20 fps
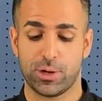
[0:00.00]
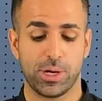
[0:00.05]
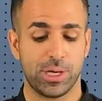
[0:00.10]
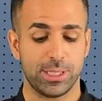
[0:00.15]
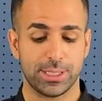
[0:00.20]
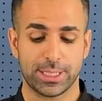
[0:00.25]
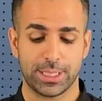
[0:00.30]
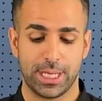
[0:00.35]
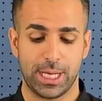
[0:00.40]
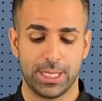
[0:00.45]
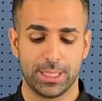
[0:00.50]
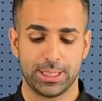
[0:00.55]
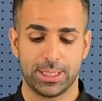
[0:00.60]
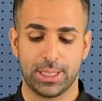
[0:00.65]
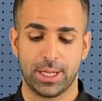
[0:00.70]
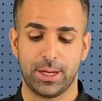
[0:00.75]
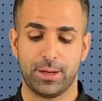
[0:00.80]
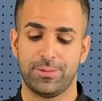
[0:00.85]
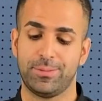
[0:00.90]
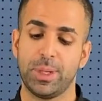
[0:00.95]
all set.
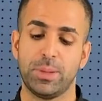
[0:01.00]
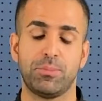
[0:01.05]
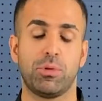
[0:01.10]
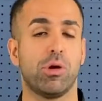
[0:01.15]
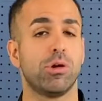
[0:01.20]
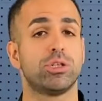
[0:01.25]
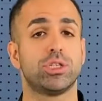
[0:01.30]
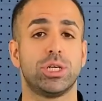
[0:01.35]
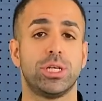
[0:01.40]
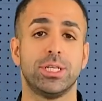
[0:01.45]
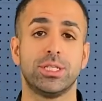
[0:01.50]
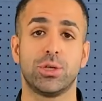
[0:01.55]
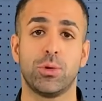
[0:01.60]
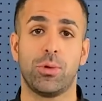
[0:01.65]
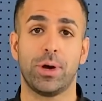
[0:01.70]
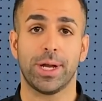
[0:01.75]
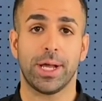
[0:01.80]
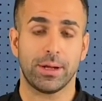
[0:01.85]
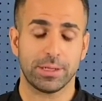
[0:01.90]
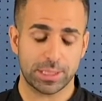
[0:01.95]
They've been portioned into
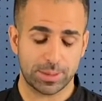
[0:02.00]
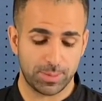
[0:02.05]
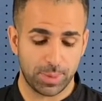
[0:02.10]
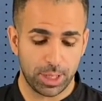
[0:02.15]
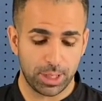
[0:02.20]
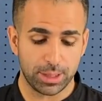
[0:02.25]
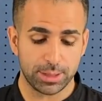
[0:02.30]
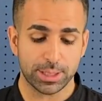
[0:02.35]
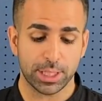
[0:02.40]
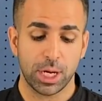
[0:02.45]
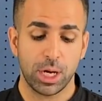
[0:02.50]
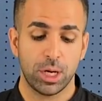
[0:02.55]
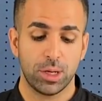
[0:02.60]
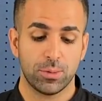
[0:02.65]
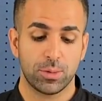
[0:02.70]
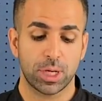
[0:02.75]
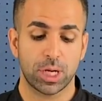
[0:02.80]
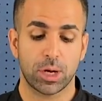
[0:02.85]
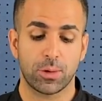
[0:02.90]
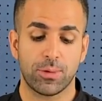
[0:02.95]
1-ounce balls.
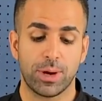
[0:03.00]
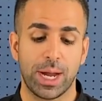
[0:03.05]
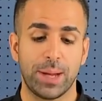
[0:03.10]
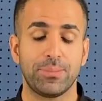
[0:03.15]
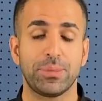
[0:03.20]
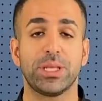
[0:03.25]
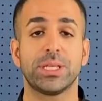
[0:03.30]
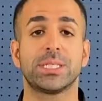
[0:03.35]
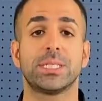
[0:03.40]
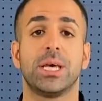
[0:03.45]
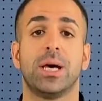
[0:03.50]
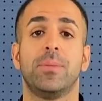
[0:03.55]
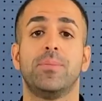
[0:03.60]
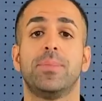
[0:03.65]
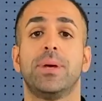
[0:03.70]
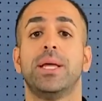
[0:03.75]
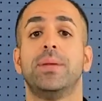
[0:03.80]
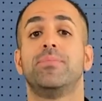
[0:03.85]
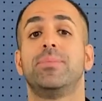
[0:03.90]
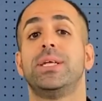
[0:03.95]
We're gonna wrap this
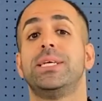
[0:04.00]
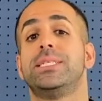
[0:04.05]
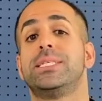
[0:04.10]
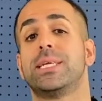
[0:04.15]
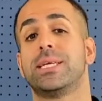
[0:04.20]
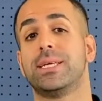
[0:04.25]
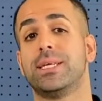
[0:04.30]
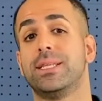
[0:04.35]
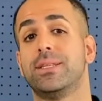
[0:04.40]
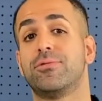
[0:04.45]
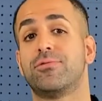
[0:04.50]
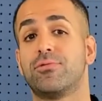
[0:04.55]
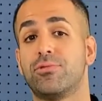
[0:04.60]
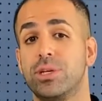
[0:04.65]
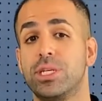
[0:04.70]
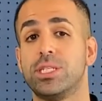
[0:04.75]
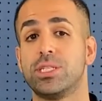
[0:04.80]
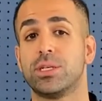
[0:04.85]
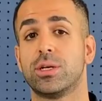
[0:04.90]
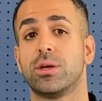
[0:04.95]
up and place it in the
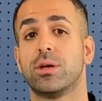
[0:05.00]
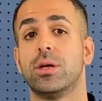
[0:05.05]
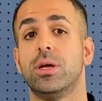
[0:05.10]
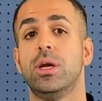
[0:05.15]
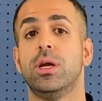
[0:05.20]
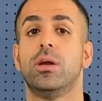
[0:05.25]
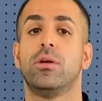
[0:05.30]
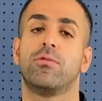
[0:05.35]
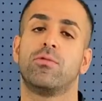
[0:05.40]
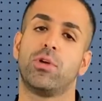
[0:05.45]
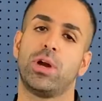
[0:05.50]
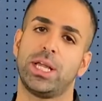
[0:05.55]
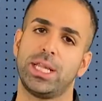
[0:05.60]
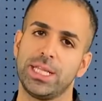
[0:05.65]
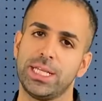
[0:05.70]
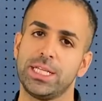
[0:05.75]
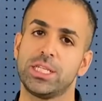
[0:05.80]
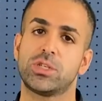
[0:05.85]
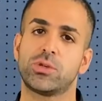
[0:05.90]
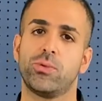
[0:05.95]
freezer for at
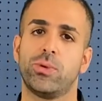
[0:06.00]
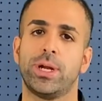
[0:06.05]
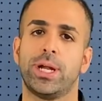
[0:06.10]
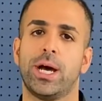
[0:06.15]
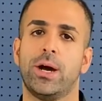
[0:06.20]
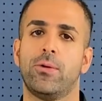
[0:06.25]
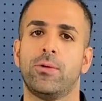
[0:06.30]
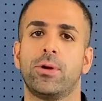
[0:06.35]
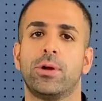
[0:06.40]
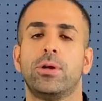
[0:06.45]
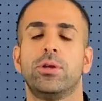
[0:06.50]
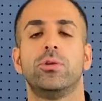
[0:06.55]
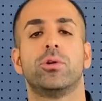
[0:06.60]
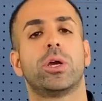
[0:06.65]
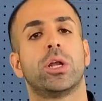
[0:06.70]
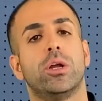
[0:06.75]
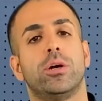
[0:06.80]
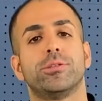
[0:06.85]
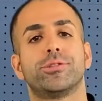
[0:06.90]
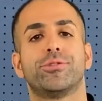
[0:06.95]
least 1 hour. You
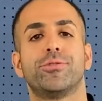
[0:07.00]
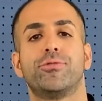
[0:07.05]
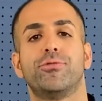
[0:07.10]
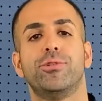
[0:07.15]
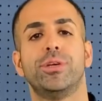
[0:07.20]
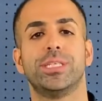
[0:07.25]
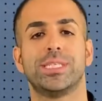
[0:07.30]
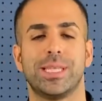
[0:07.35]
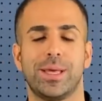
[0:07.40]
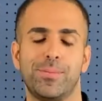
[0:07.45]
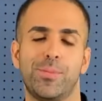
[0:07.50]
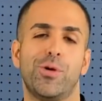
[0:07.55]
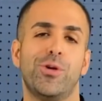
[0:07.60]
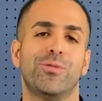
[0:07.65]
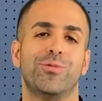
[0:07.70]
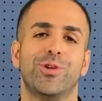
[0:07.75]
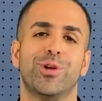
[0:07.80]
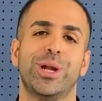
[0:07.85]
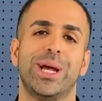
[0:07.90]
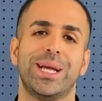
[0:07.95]
can also freeze them
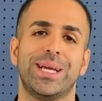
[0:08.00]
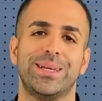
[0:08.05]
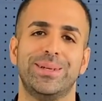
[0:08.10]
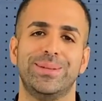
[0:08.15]
overnight.